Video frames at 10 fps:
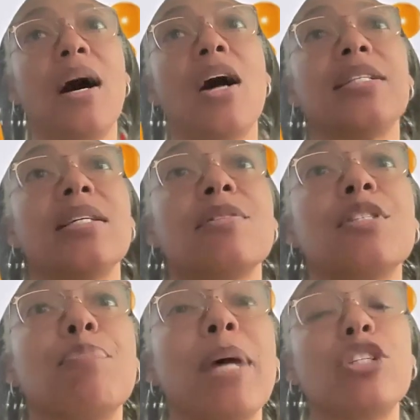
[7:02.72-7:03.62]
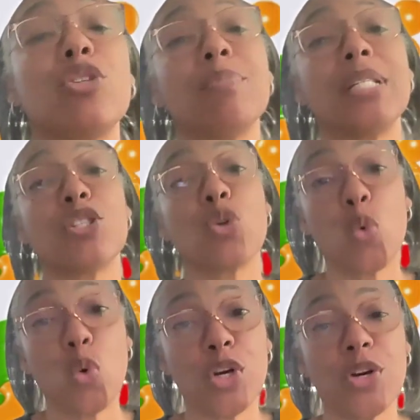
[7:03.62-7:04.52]
autism spectrum
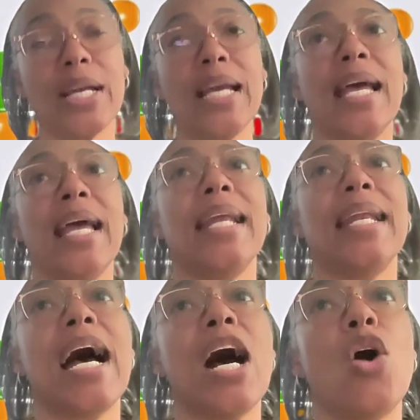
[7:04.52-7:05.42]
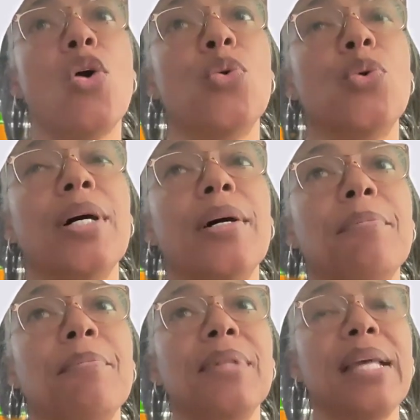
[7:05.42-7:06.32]
disorder and
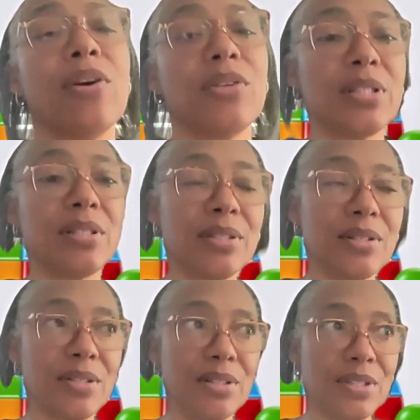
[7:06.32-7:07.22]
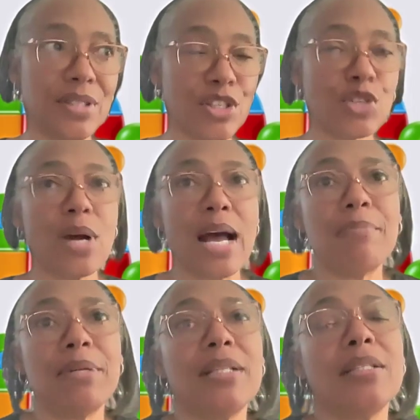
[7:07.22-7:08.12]
how they're
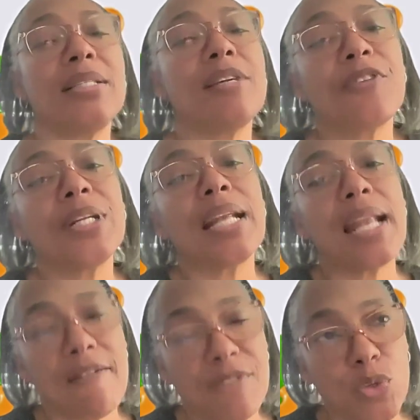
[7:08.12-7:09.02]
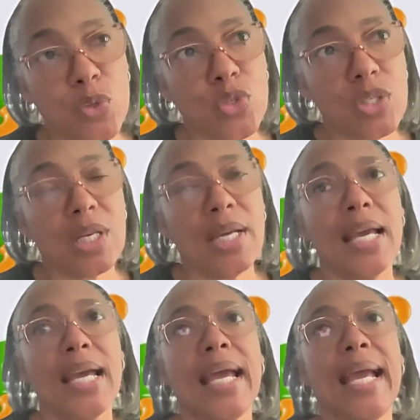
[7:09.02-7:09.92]
described in different levels.
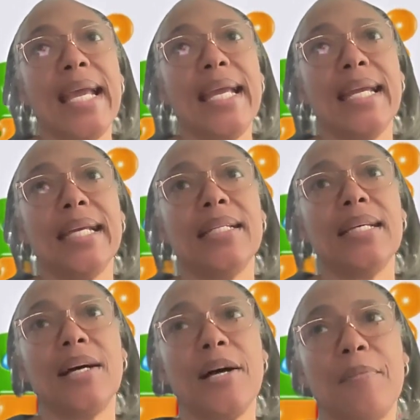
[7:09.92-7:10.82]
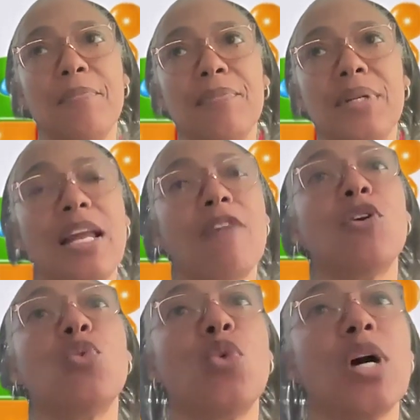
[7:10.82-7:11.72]
And
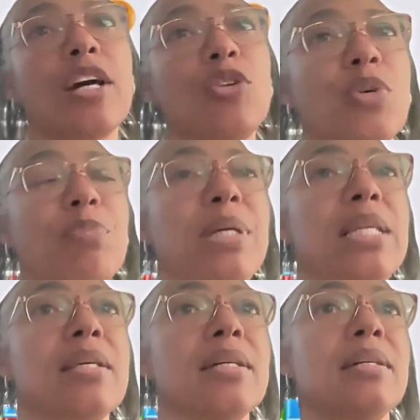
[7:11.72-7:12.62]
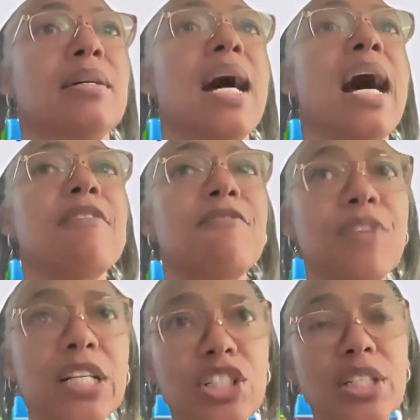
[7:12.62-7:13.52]
level 1 would be the high
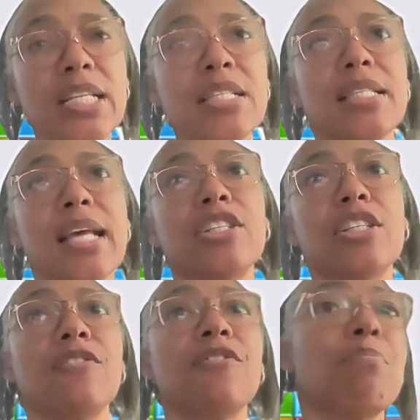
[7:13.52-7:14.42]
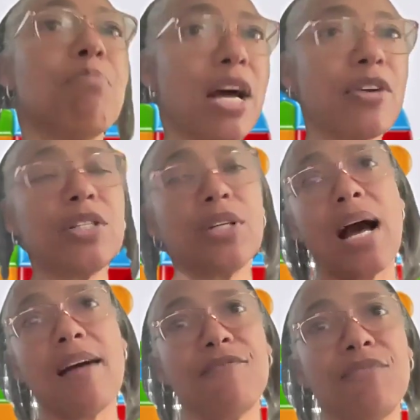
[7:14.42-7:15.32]
functioning section from moderate to
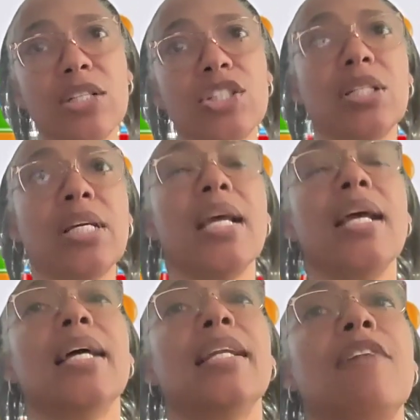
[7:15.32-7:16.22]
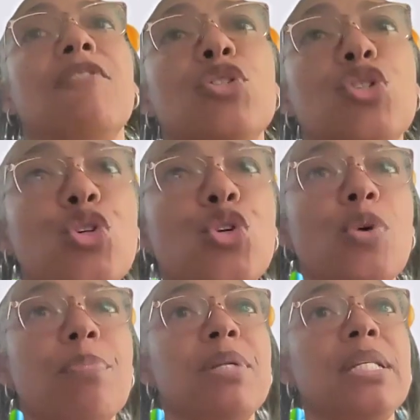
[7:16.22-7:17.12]
high functioning. Level 2
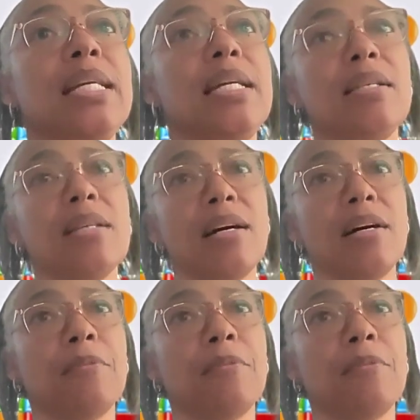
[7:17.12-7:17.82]
would need